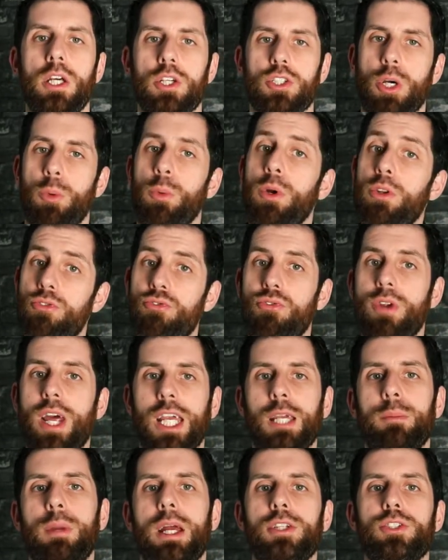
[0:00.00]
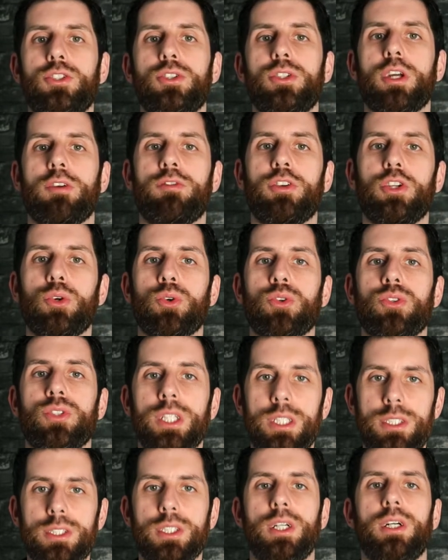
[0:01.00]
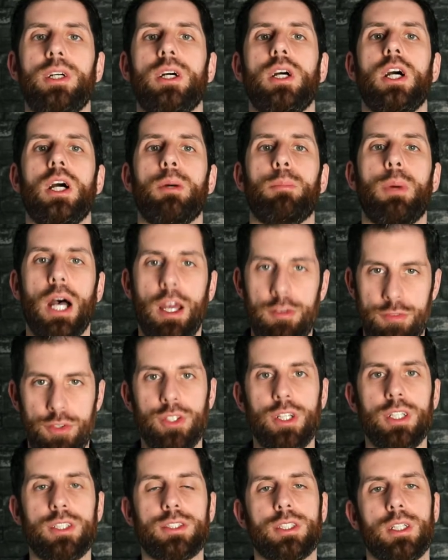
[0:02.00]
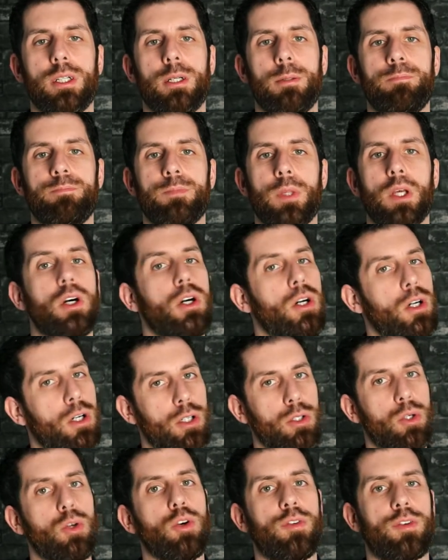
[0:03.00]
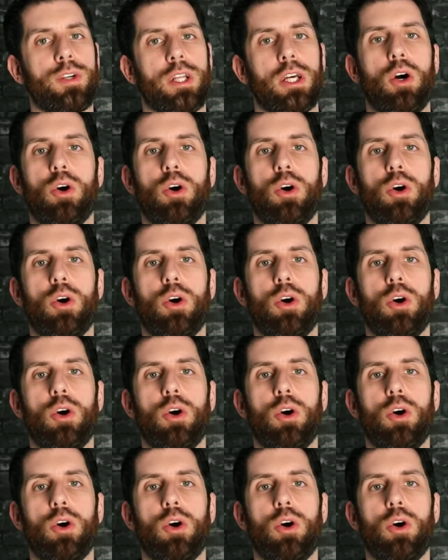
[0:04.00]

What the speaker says: So I wouldn't recommend doing it if you don't need to, but if you need to, go for it.